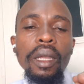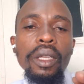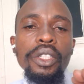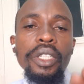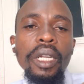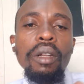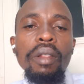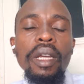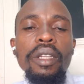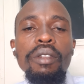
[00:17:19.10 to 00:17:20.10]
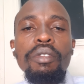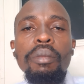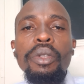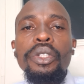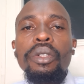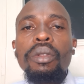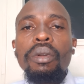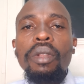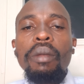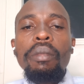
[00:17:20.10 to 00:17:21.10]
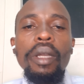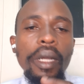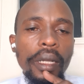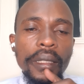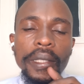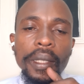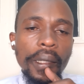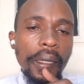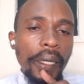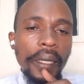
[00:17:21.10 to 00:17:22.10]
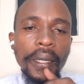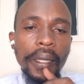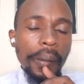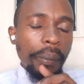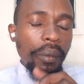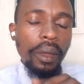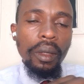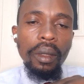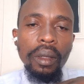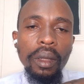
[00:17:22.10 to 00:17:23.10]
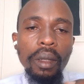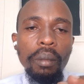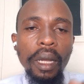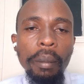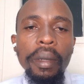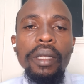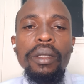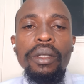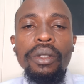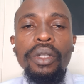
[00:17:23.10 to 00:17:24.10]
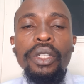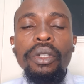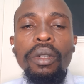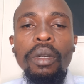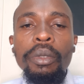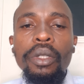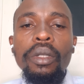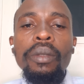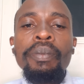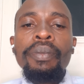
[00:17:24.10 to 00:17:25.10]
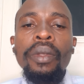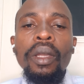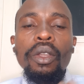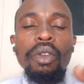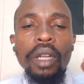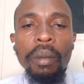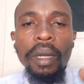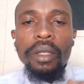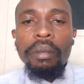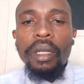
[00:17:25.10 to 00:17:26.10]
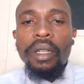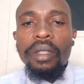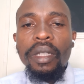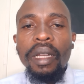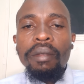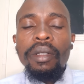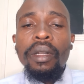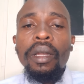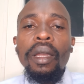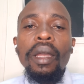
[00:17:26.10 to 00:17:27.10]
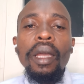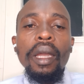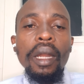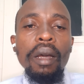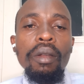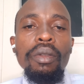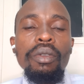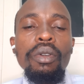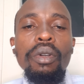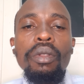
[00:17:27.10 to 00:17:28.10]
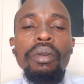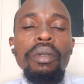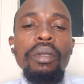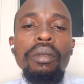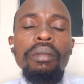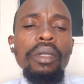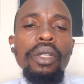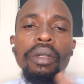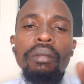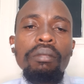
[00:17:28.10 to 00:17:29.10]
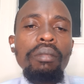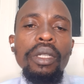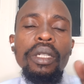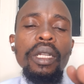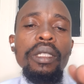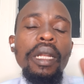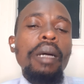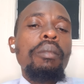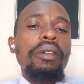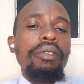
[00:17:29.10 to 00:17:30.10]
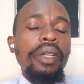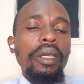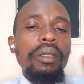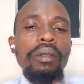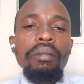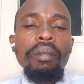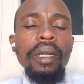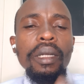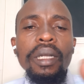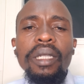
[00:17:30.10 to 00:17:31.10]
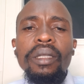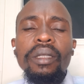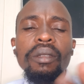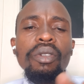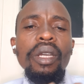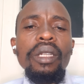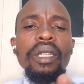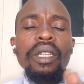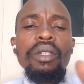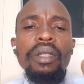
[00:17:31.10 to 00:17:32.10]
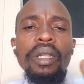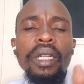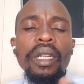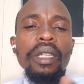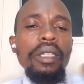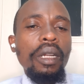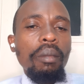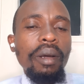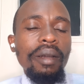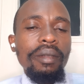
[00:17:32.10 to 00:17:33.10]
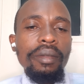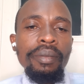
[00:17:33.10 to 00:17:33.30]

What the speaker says: shared all that information through the BRS, the company registration option, your name has been reserved. Now you go through, it takes a number of days, but at least you can take 3 days and above,